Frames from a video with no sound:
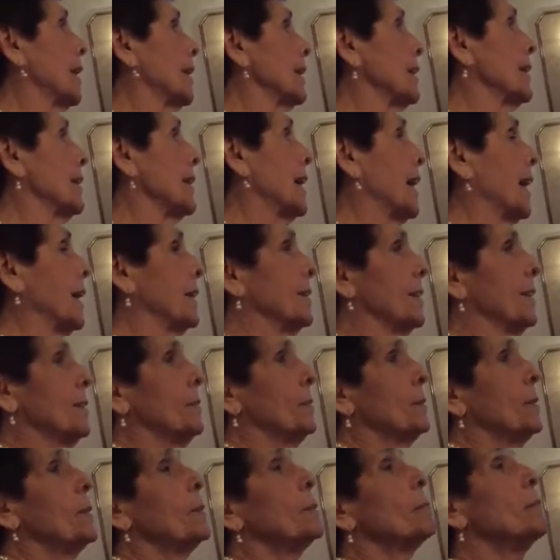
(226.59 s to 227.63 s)
like that,
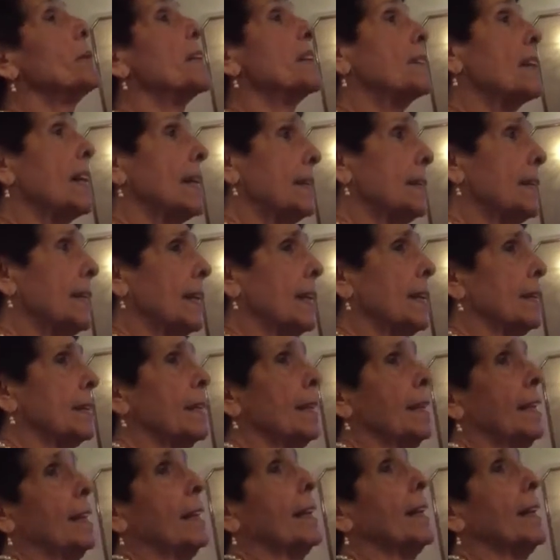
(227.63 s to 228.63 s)
but they did.